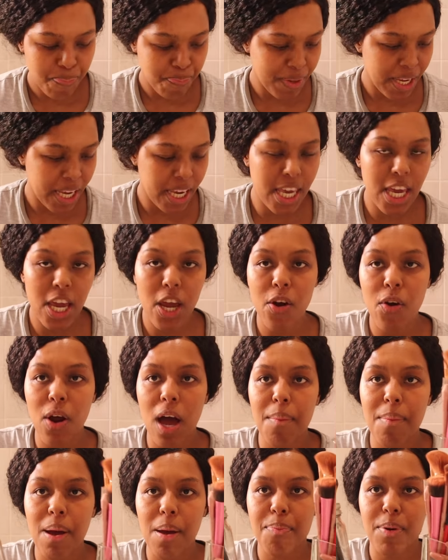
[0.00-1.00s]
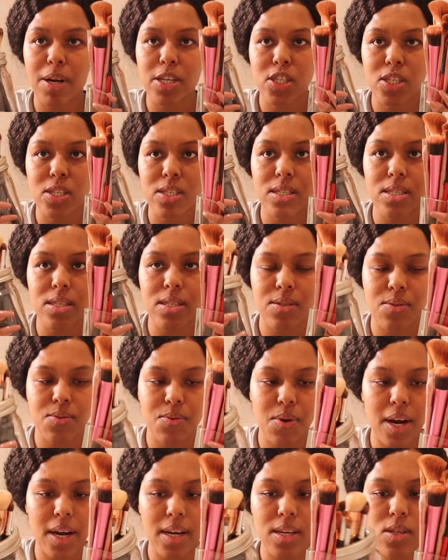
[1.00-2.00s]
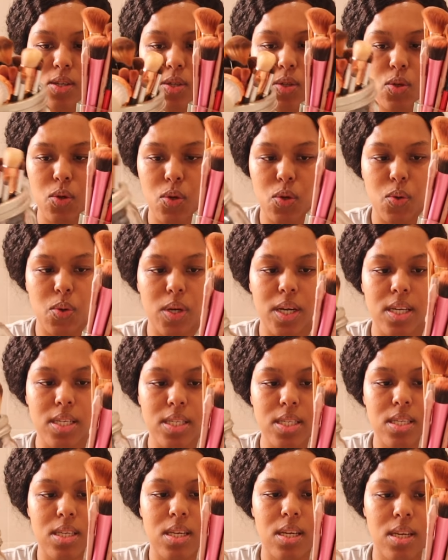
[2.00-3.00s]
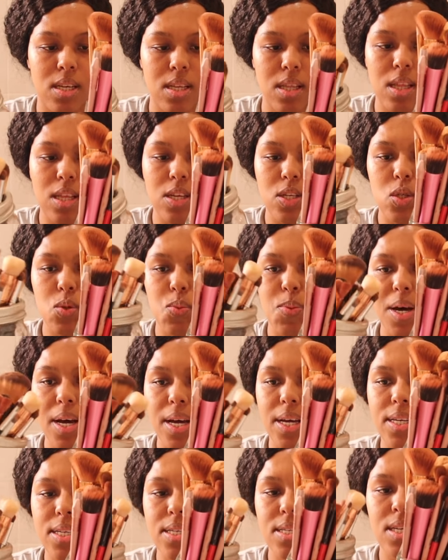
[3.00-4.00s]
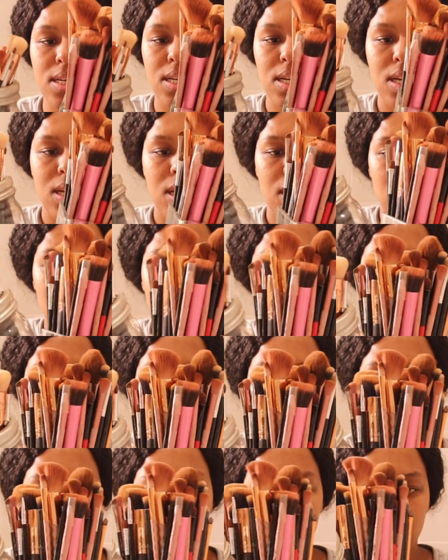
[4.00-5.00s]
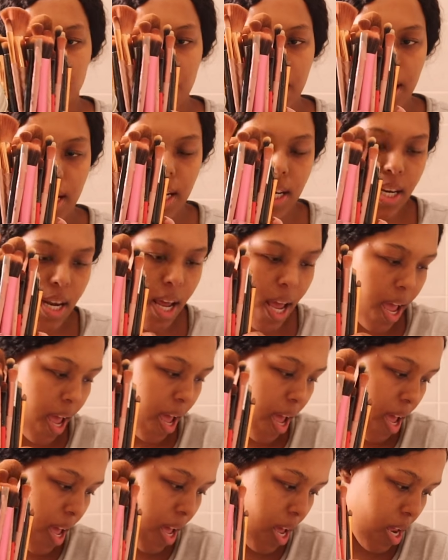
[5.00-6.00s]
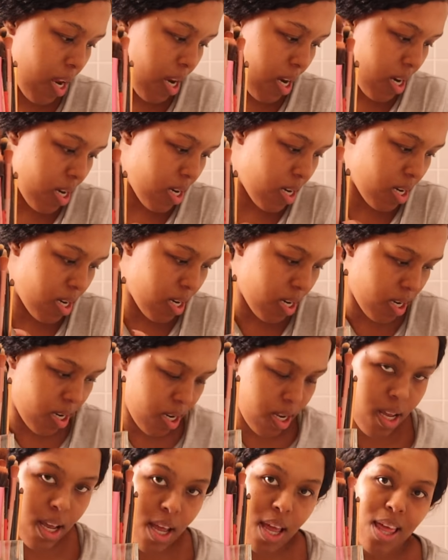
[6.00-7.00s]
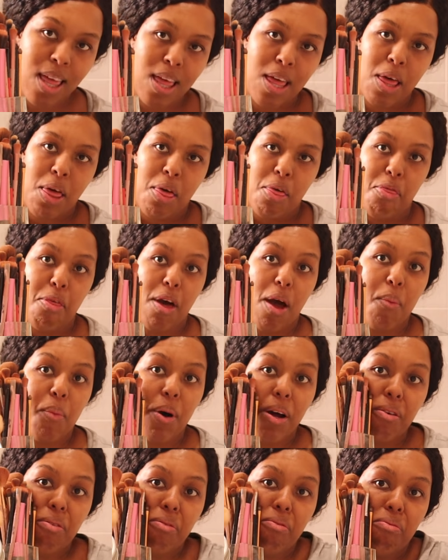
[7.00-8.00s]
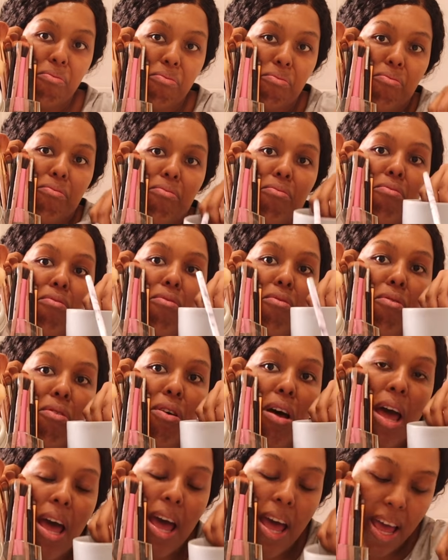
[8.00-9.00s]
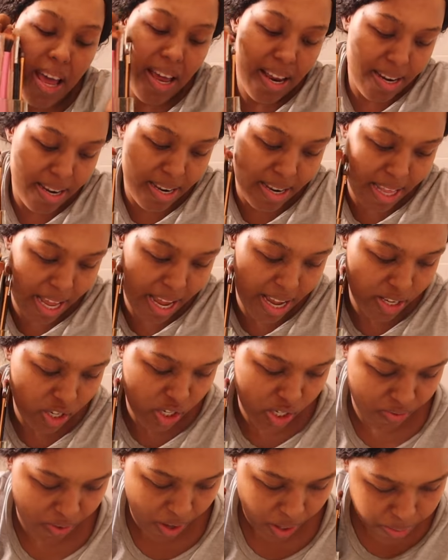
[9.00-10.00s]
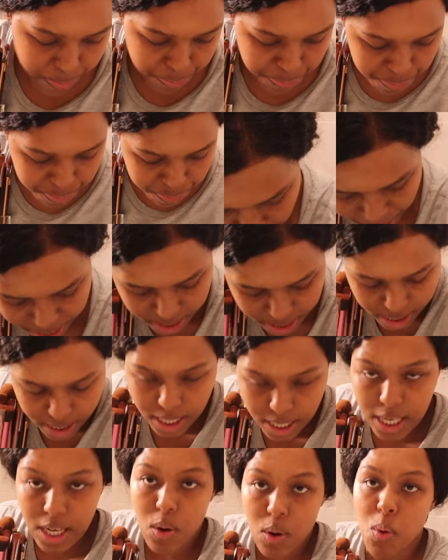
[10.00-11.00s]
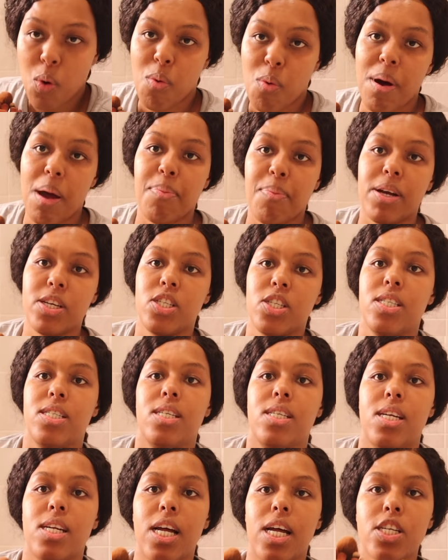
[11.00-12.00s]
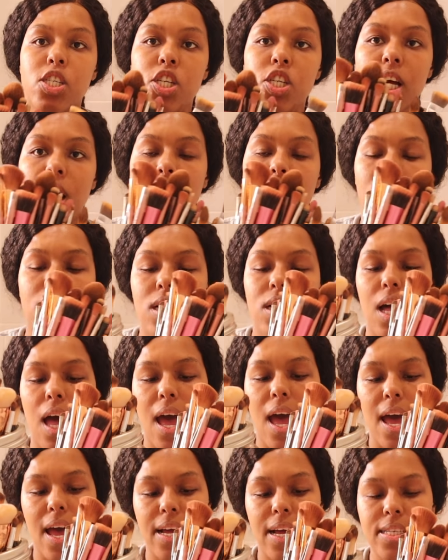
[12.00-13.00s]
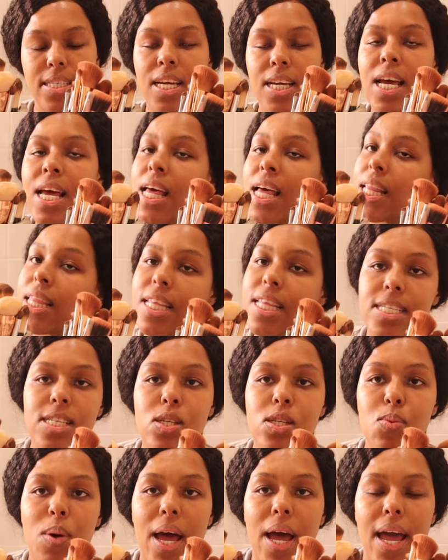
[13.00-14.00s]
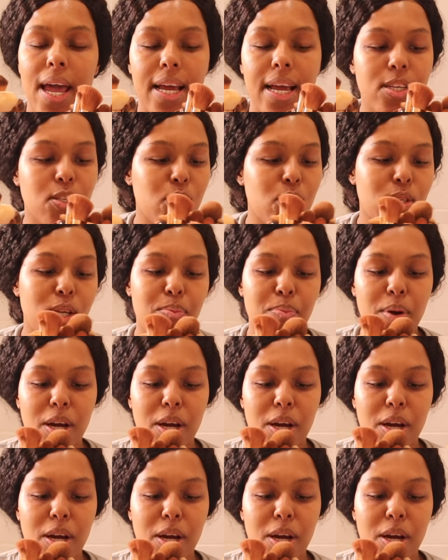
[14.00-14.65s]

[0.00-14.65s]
here are my brushes, right? So it's this one, and that one, and they just fell. Basically all my brushes in a nutshell. And this is why I hate using